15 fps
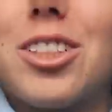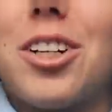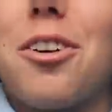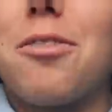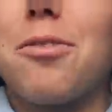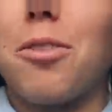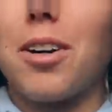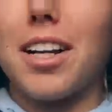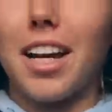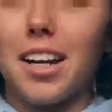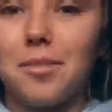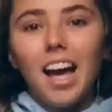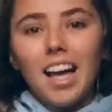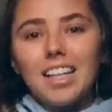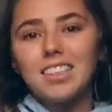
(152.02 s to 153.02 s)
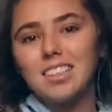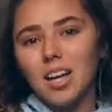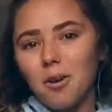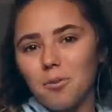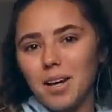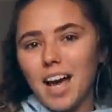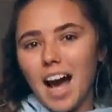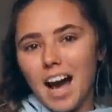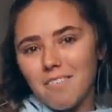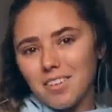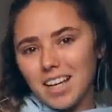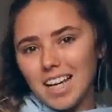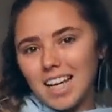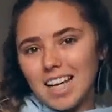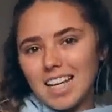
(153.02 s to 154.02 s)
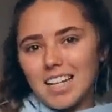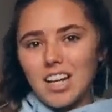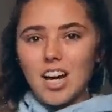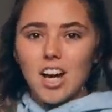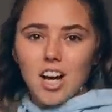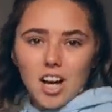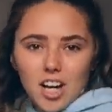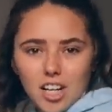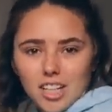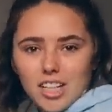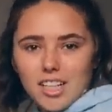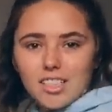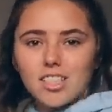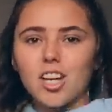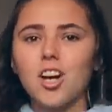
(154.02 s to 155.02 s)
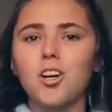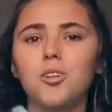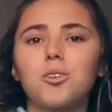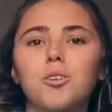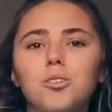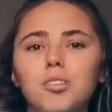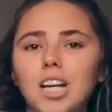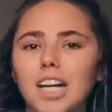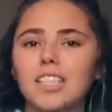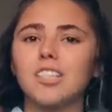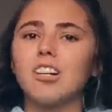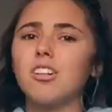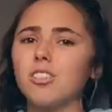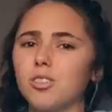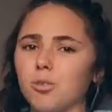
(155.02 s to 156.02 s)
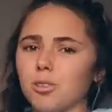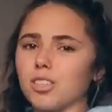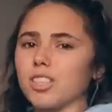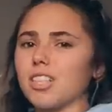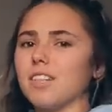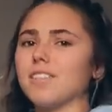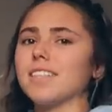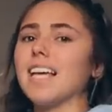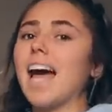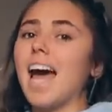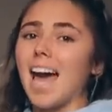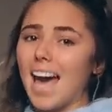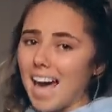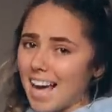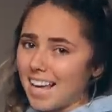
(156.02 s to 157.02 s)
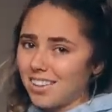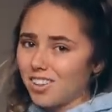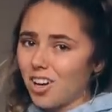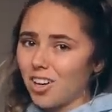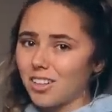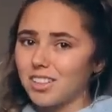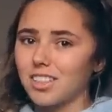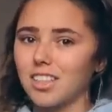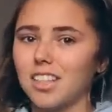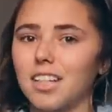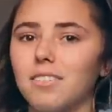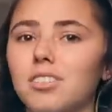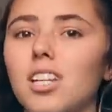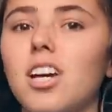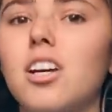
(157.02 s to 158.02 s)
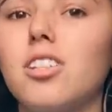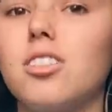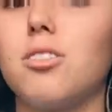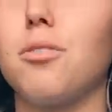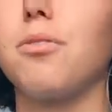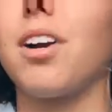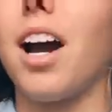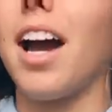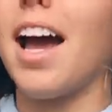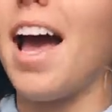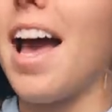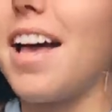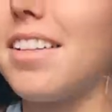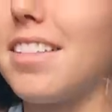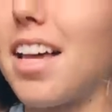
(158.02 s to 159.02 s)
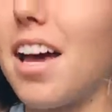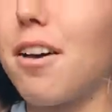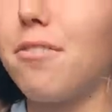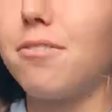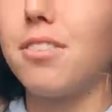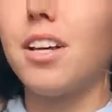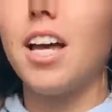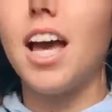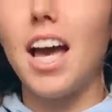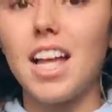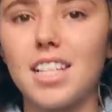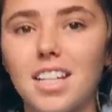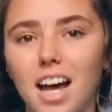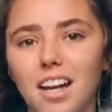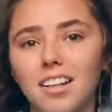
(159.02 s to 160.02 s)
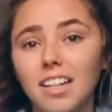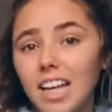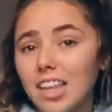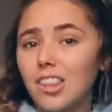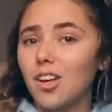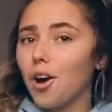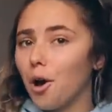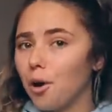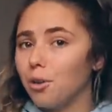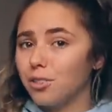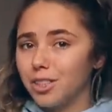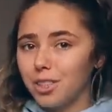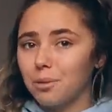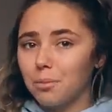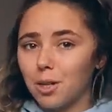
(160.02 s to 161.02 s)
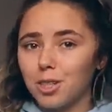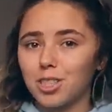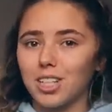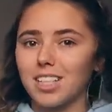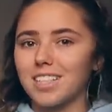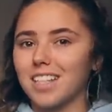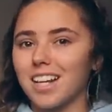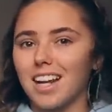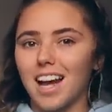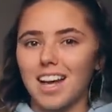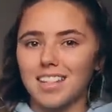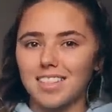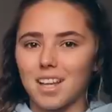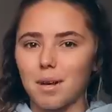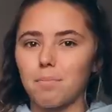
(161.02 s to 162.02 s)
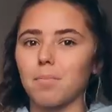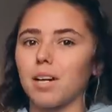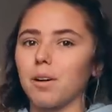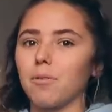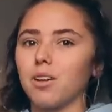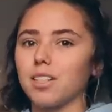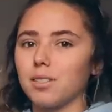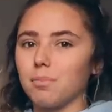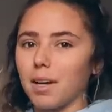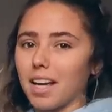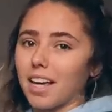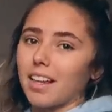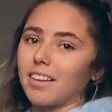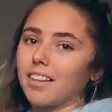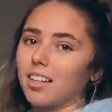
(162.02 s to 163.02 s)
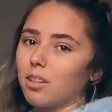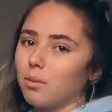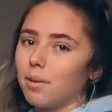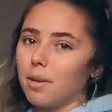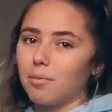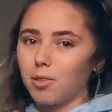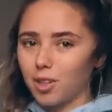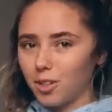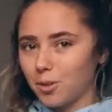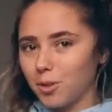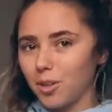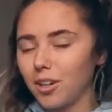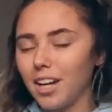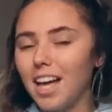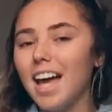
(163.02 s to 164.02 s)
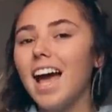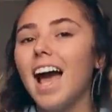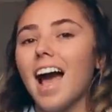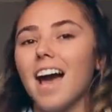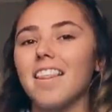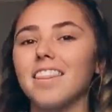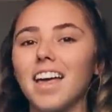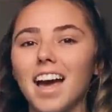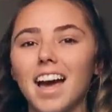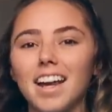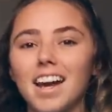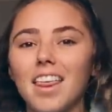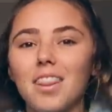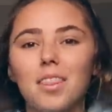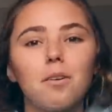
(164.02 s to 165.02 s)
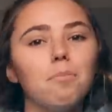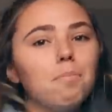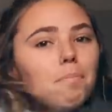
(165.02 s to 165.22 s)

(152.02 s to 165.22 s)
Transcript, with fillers: show for you. So we have it in hoodies, crew necks, short sleeves, and long sleeves. So we've got S F. It's kind of like the O G merch that said S M, but I wanted to make it a little bit more cool. And then the